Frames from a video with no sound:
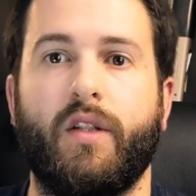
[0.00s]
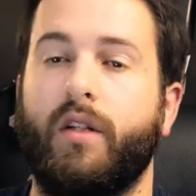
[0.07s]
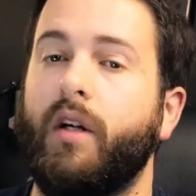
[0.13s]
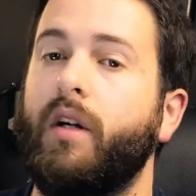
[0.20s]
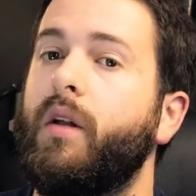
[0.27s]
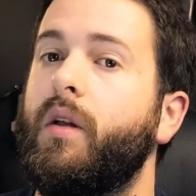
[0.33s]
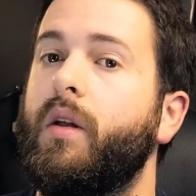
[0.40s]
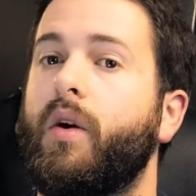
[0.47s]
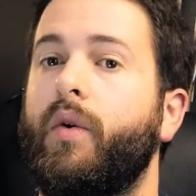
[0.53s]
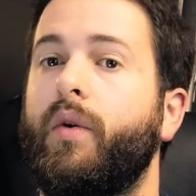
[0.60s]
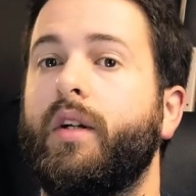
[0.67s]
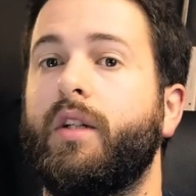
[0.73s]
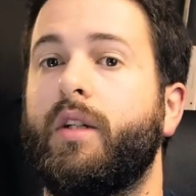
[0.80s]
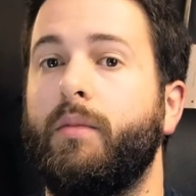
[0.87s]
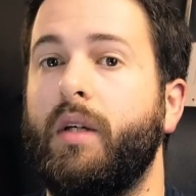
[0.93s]
still
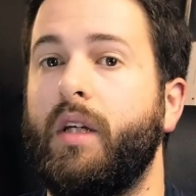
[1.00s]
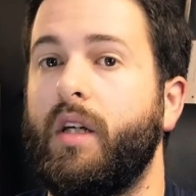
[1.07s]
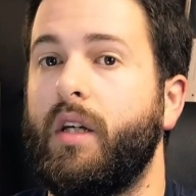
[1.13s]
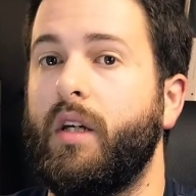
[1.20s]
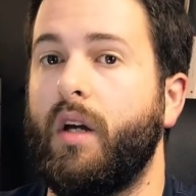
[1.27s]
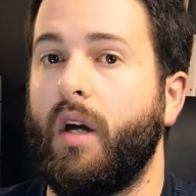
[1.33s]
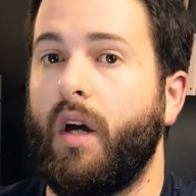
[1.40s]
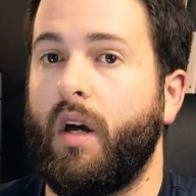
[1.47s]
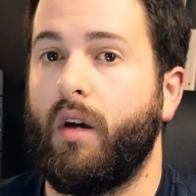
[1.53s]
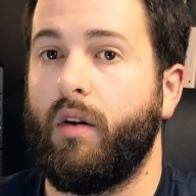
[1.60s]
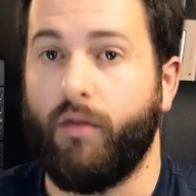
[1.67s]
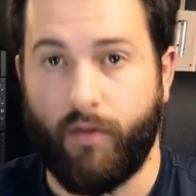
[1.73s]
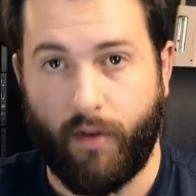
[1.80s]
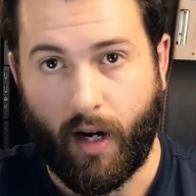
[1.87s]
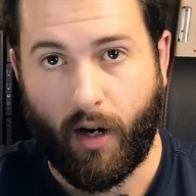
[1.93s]
going to be
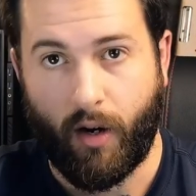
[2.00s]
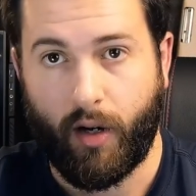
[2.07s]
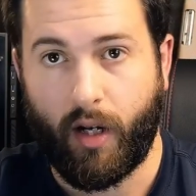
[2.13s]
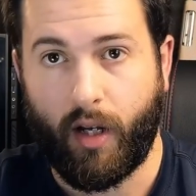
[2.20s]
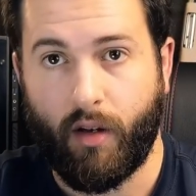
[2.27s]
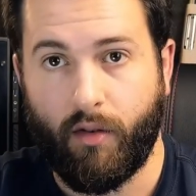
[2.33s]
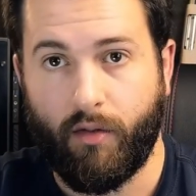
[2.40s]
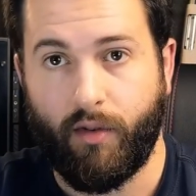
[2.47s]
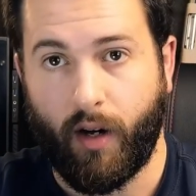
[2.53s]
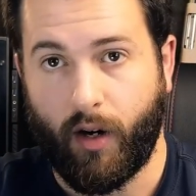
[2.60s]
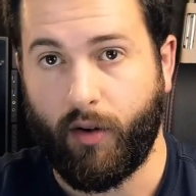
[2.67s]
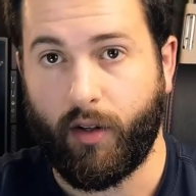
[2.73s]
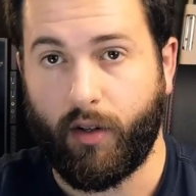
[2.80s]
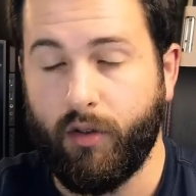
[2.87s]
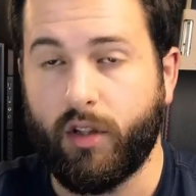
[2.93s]
very,
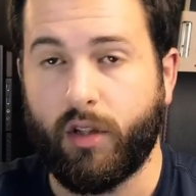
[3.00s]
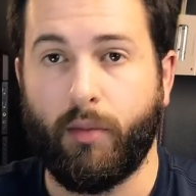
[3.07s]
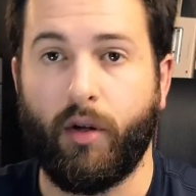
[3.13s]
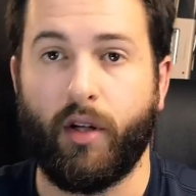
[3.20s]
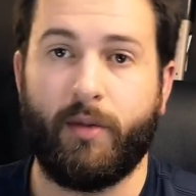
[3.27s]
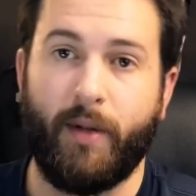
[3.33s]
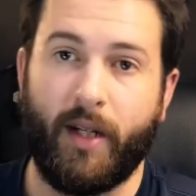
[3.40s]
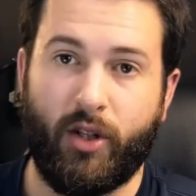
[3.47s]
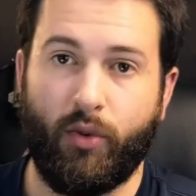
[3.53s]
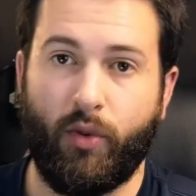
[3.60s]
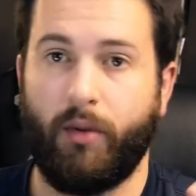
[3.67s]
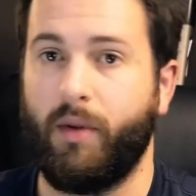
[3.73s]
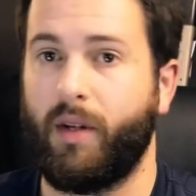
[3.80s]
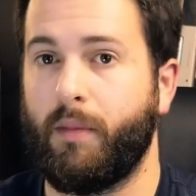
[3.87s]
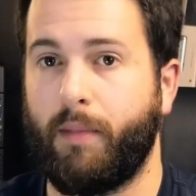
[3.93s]
very usable, especially
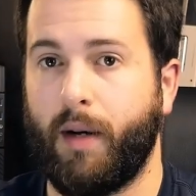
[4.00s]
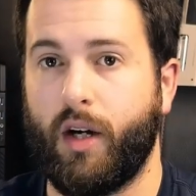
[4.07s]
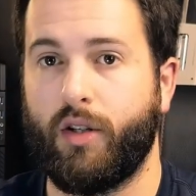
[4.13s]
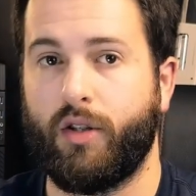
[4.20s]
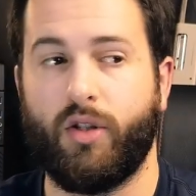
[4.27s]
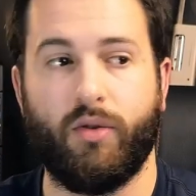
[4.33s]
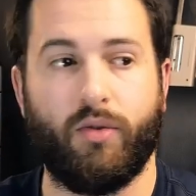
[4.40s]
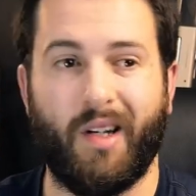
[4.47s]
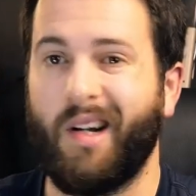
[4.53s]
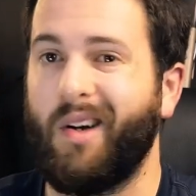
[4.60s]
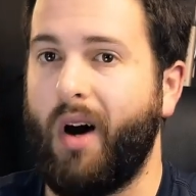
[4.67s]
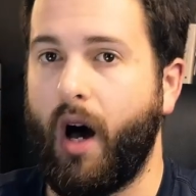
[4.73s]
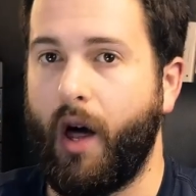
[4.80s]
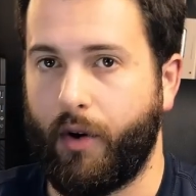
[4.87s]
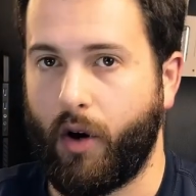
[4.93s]
when we compare it to, you
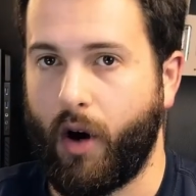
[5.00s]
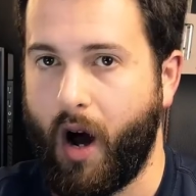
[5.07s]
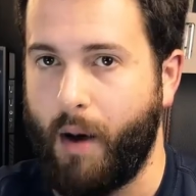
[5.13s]
know, other